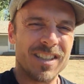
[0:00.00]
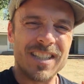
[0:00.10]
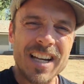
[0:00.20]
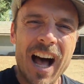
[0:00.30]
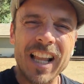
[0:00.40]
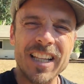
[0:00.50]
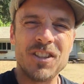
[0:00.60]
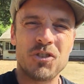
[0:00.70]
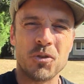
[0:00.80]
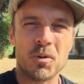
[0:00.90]

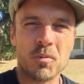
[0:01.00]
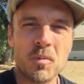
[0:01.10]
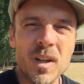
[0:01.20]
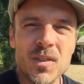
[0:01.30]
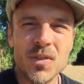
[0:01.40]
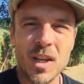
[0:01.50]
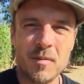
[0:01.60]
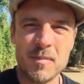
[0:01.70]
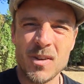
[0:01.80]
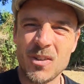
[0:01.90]
knowledge, or
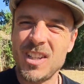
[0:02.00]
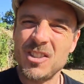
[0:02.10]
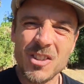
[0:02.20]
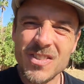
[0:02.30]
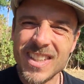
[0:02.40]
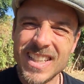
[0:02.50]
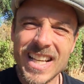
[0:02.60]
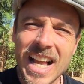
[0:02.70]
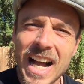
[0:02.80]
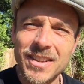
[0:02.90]
wisdom, or you just
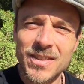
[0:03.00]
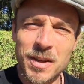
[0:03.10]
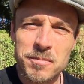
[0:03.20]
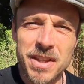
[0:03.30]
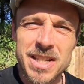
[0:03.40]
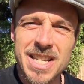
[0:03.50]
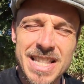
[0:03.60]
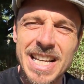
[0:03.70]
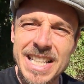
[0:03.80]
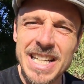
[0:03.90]
got something
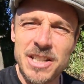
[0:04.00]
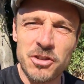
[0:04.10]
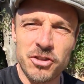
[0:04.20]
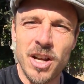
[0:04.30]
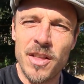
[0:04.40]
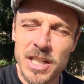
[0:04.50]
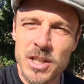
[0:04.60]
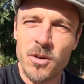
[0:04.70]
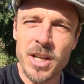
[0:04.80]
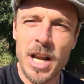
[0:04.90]
that you need to share that you
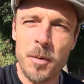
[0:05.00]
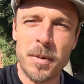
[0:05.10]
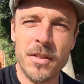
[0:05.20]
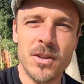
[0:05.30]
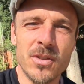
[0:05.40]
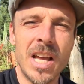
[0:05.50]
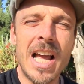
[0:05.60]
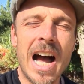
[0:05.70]
know can help others.